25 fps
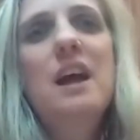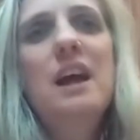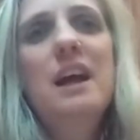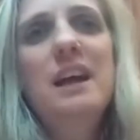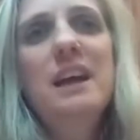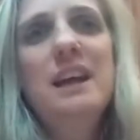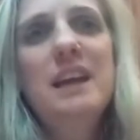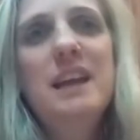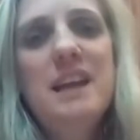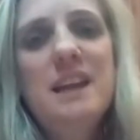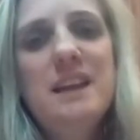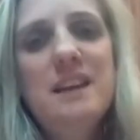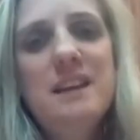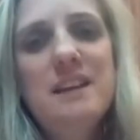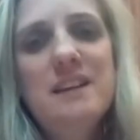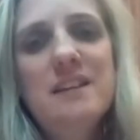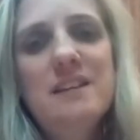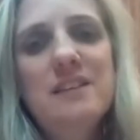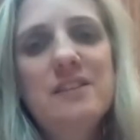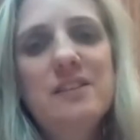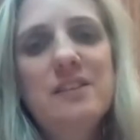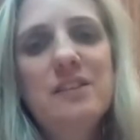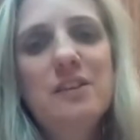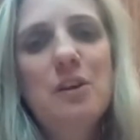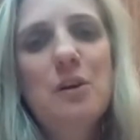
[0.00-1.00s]
he needed
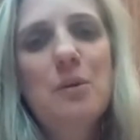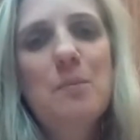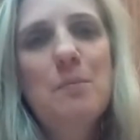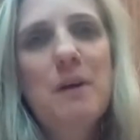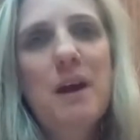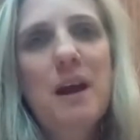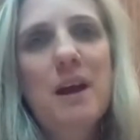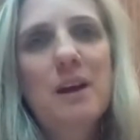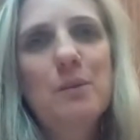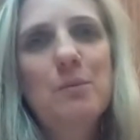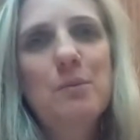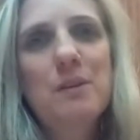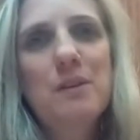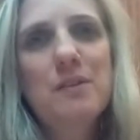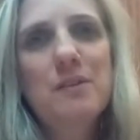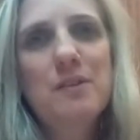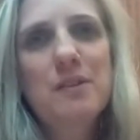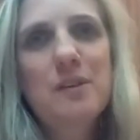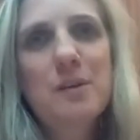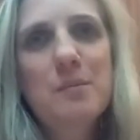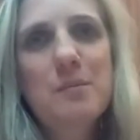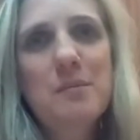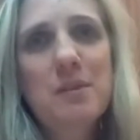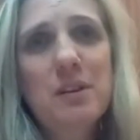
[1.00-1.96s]
to go back with them